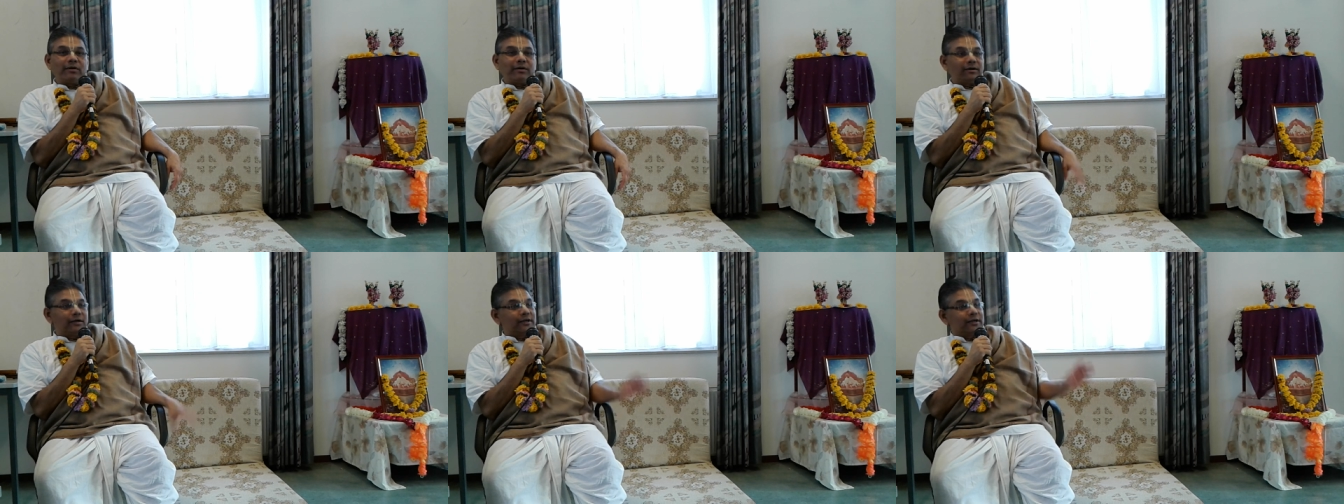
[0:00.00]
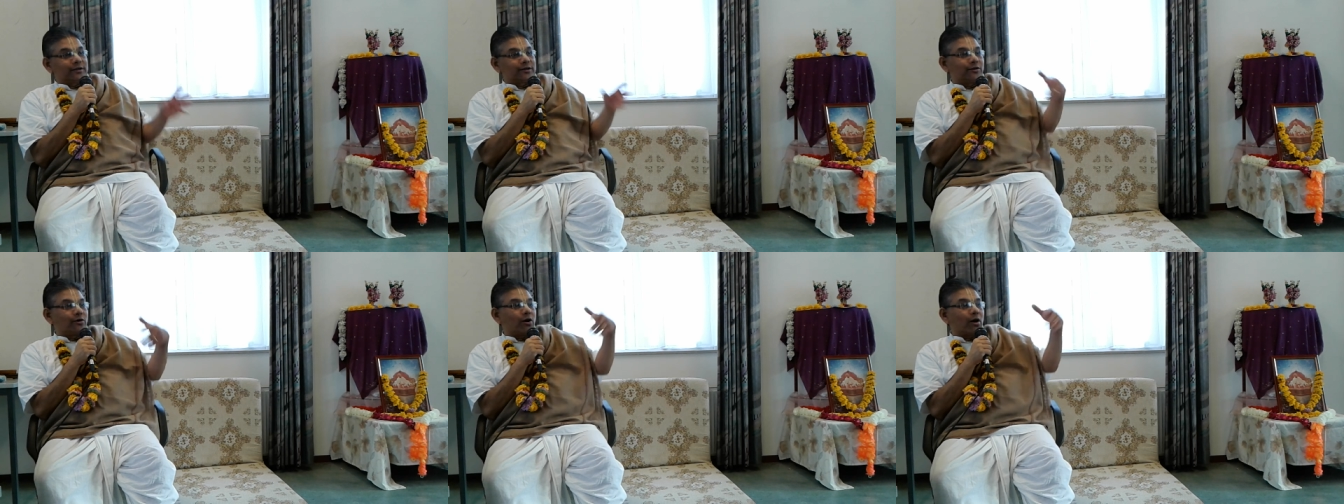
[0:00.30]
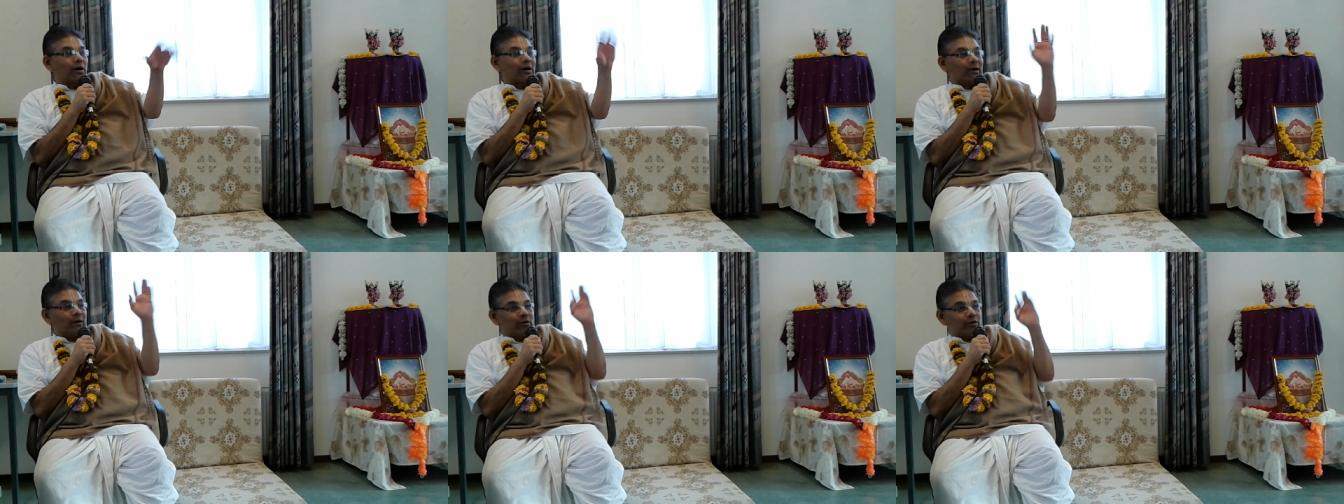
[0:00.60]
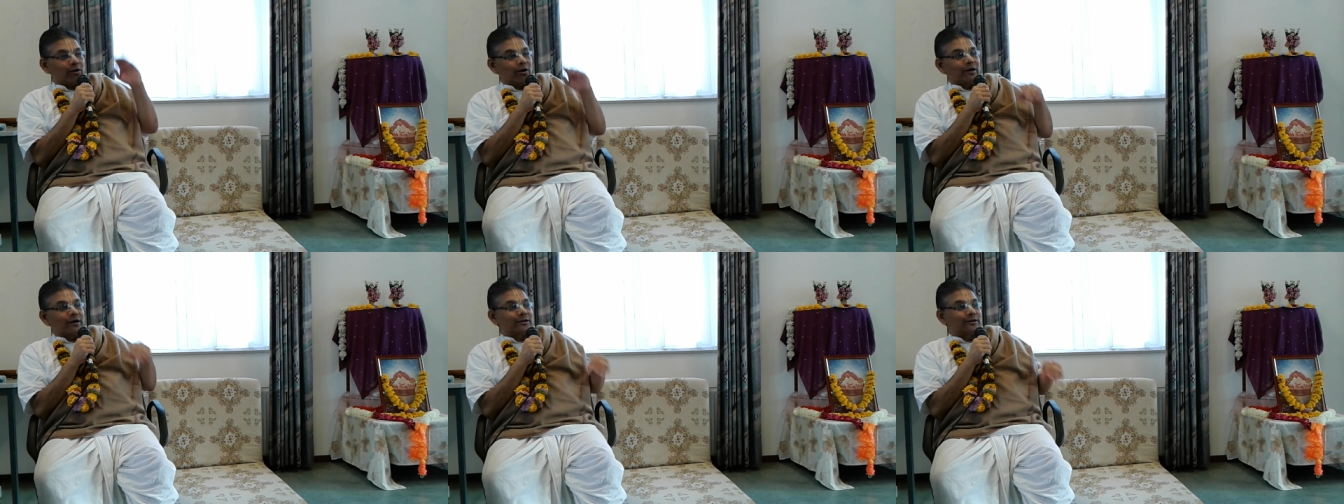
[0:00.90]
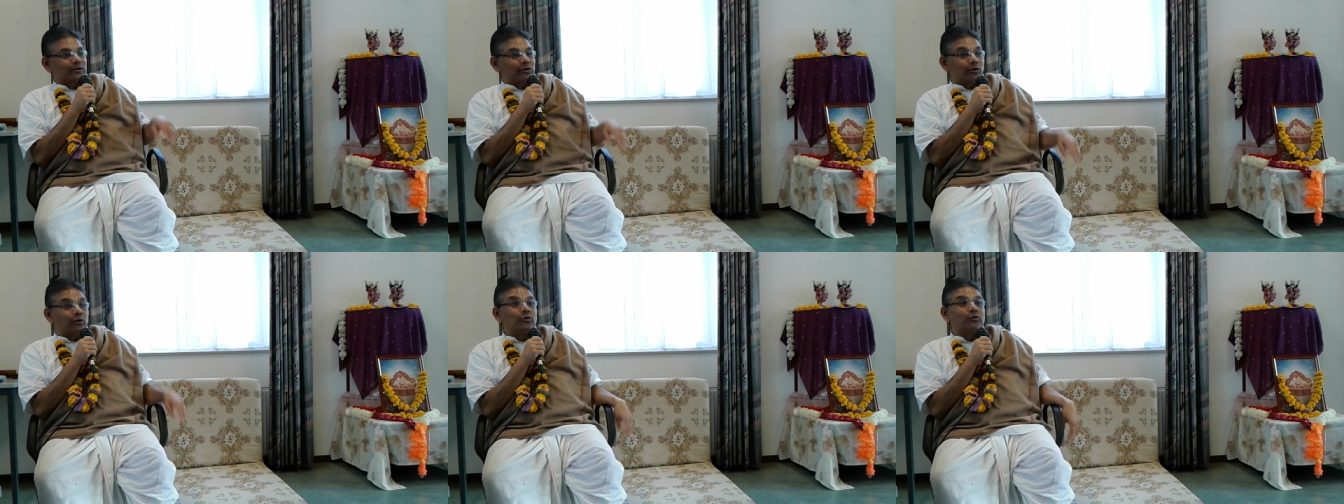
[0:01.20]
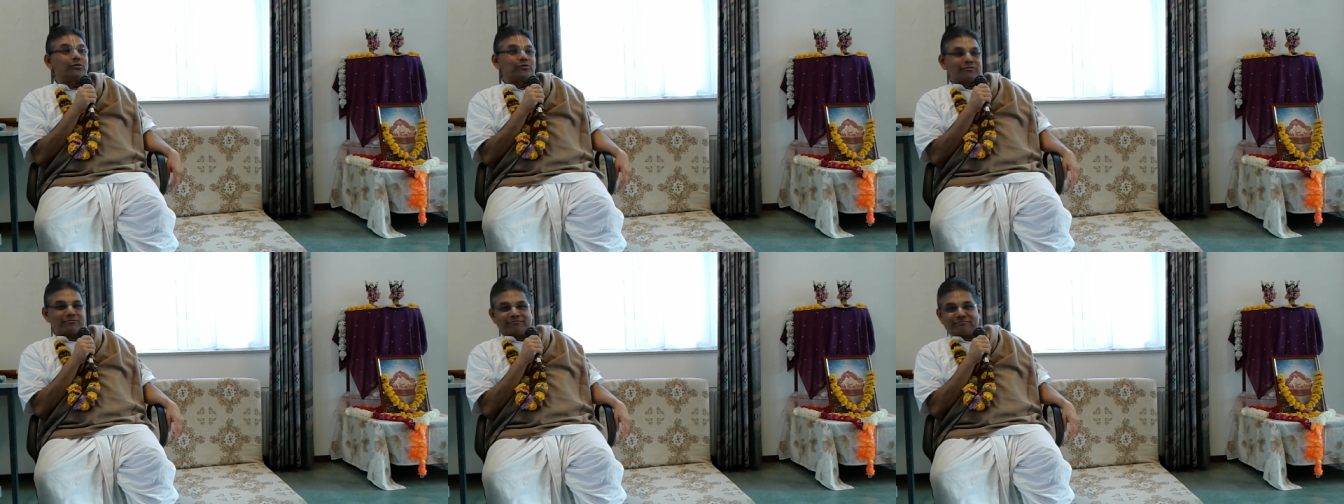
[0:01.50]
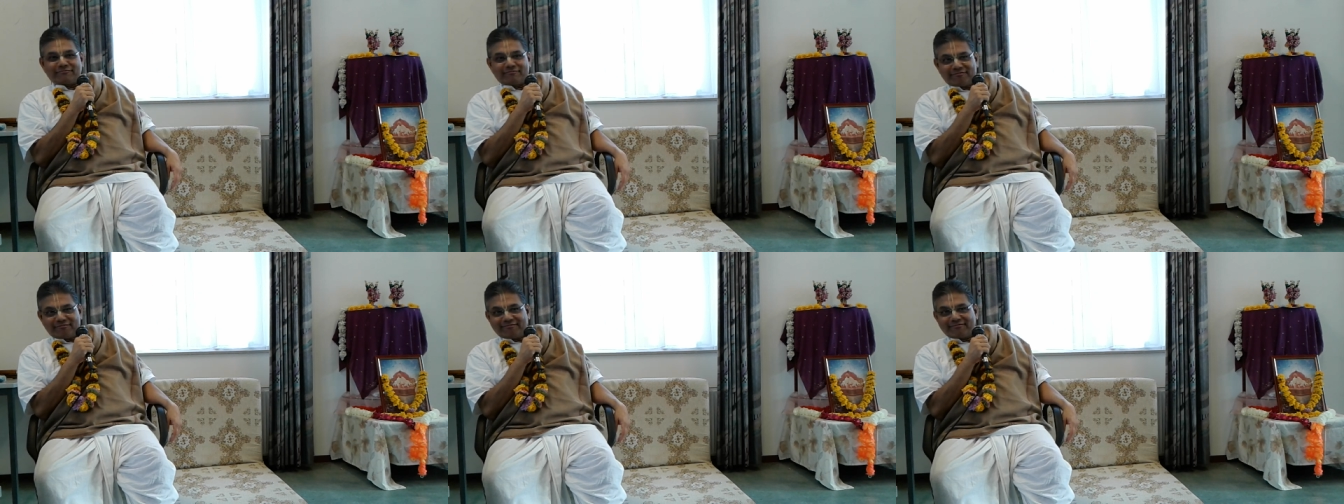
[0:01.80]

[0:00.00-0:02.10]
He had gone out on his loot,